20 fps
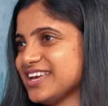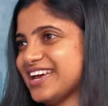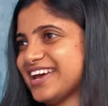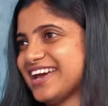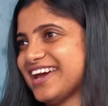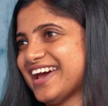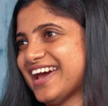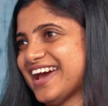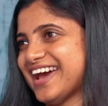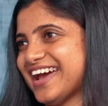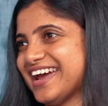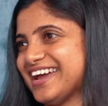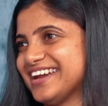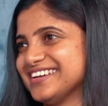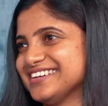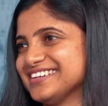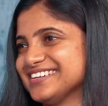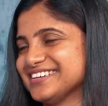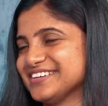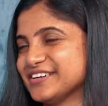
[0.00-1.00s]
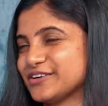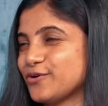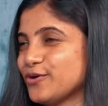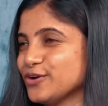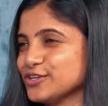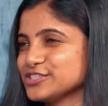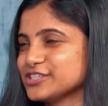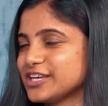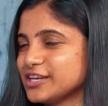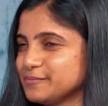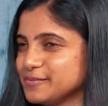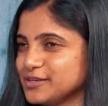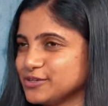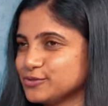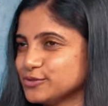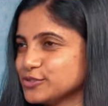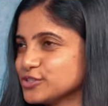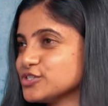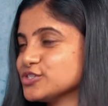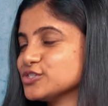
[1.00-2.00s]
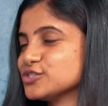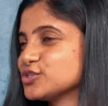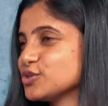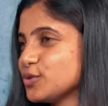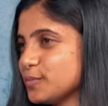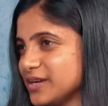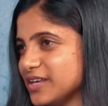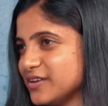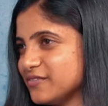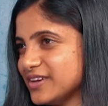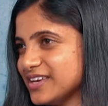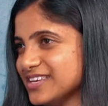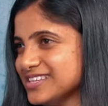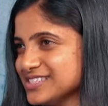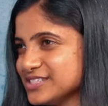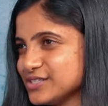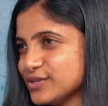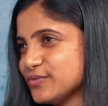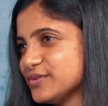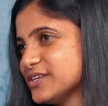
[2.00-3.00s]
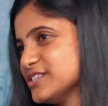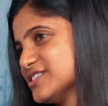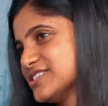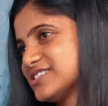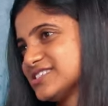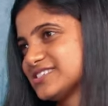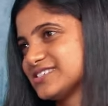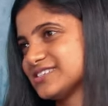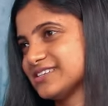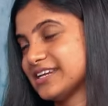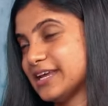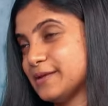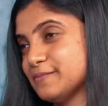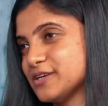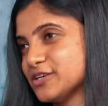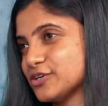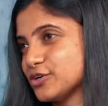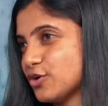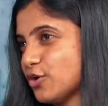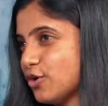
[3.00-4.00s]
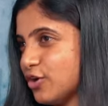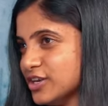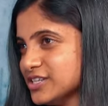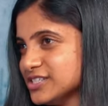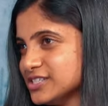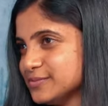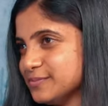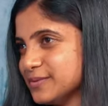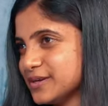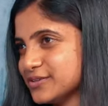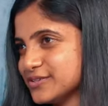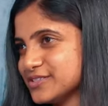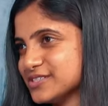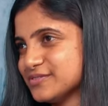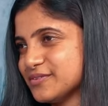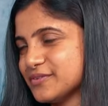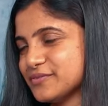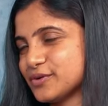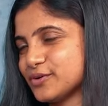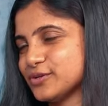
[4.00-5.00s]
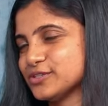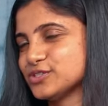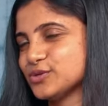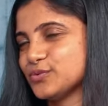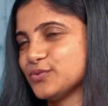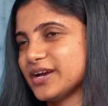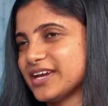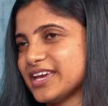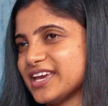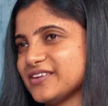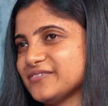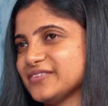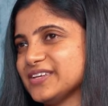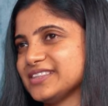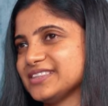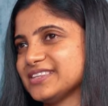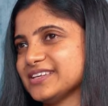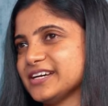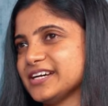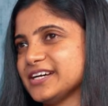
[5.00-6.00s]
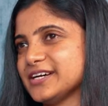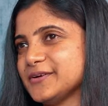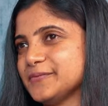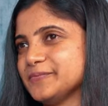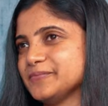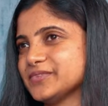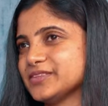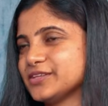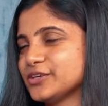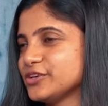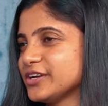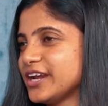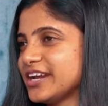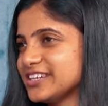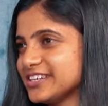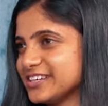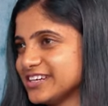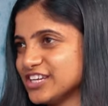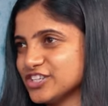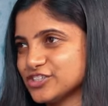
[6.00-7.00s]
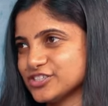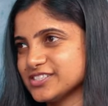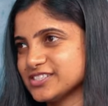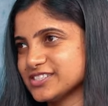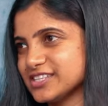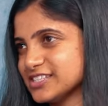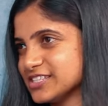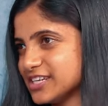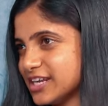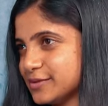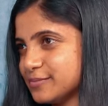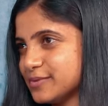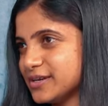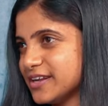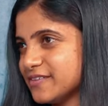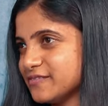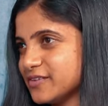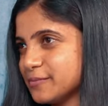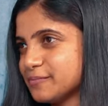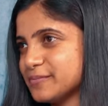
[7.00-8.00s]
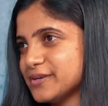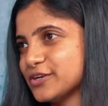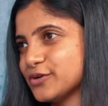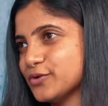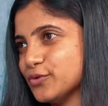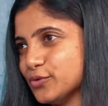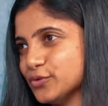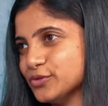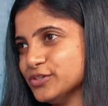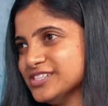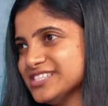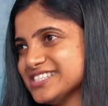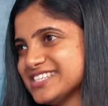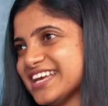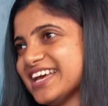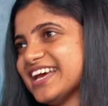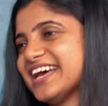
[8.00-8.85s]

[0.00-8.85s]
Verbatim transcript: Hmm and uh, cause can be used in so many ways so we just named it cause because we were also working with um, the united nations sustainable development goals